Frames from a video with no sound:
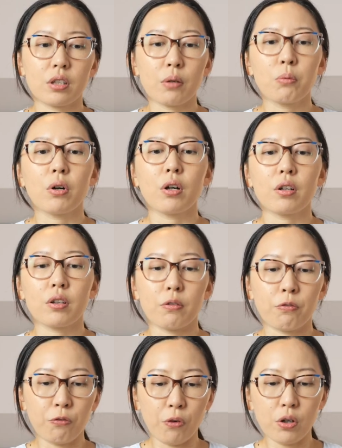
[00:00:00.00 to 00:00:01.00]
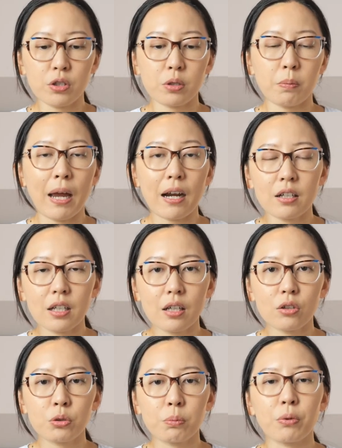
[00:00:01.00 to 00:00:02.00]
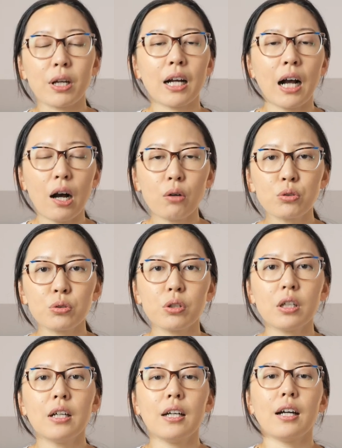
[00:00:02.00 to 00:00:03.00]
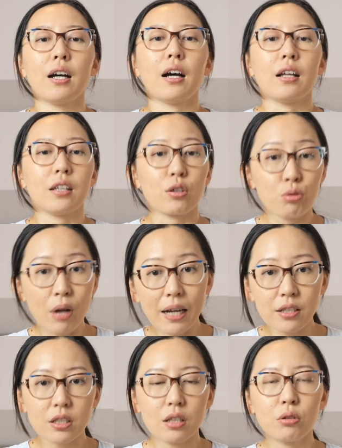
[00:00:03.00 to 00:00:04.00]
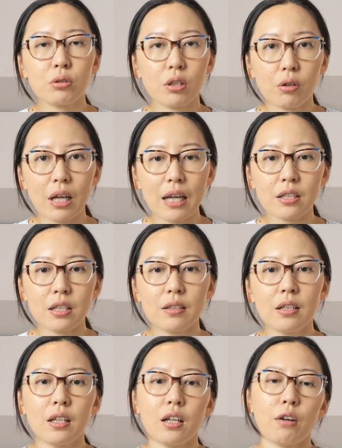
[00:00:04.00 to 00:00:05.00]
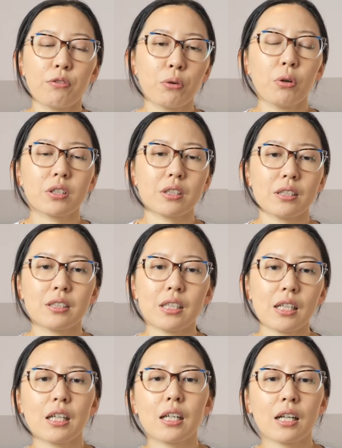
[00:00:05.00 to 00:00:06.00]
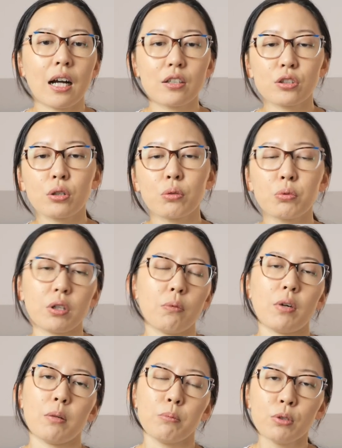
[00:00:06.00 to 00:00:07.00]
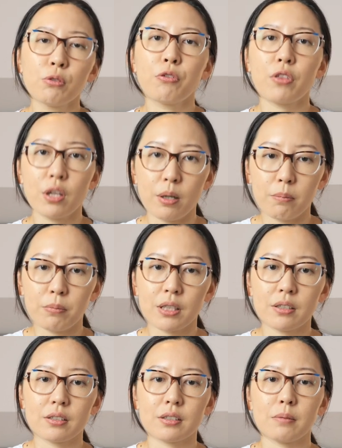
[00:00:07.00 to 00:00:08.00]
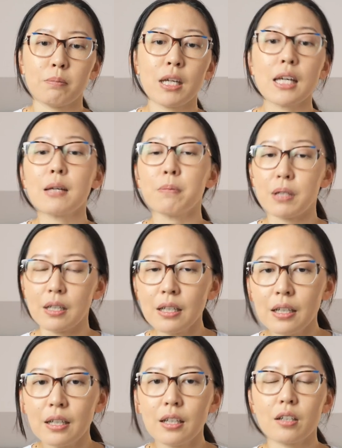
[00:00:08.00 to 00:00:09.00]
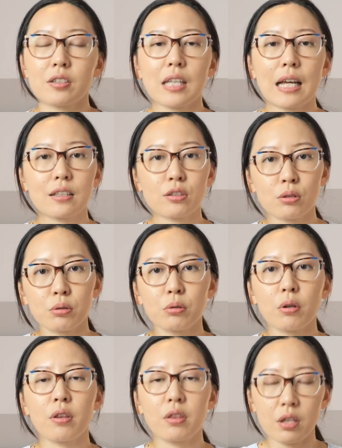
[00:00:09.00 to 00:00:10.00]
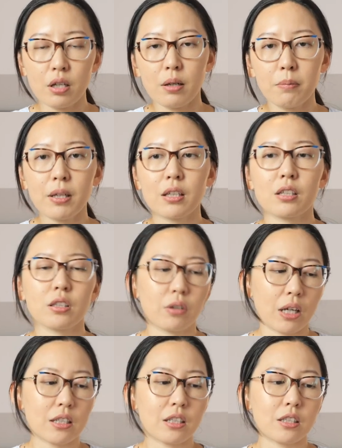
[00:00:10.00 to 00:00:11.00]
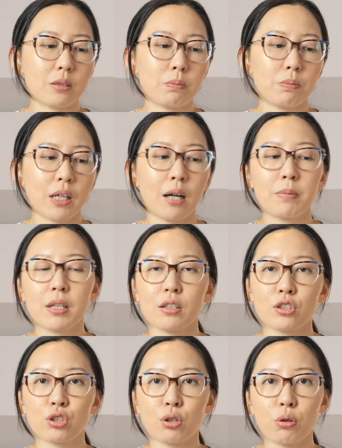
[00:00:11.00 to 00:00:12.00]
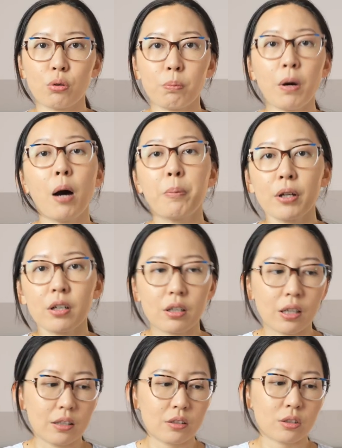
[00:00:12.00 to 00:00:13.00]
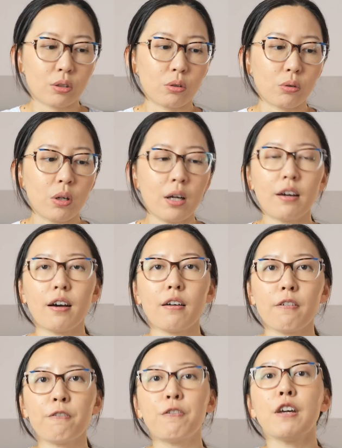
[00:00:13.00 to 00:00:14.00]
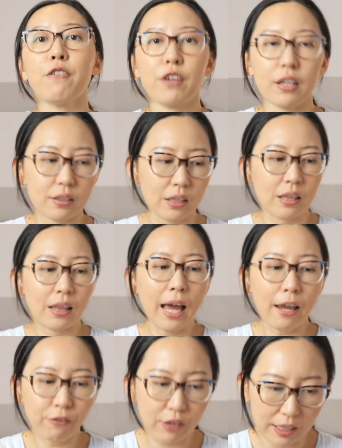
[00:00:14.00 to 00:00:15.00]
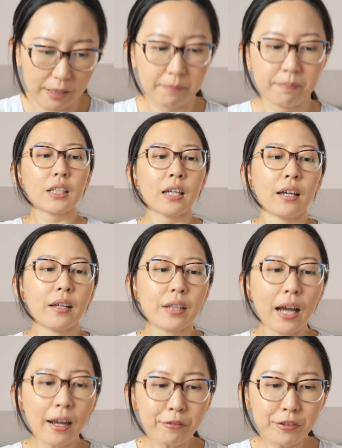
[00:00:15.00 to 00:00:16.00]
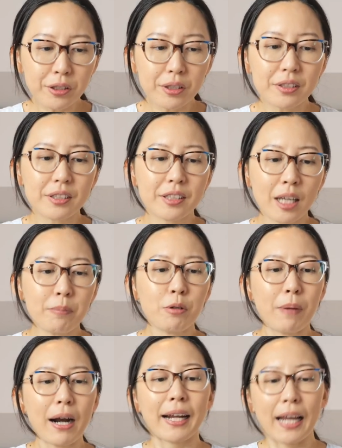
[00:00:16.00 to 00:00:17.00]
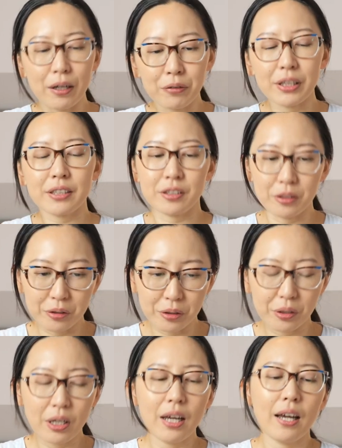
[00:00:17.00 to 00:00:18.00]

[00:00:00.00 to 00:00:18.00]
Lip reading: they were the first pioneer to bring culture and attraction to the location. Of course, the city council wouldn't want to move them because maybe, you know, thanks to them, this location is becoming so popular and so vivid and lively. And after the Temple Bar Gallery Studio,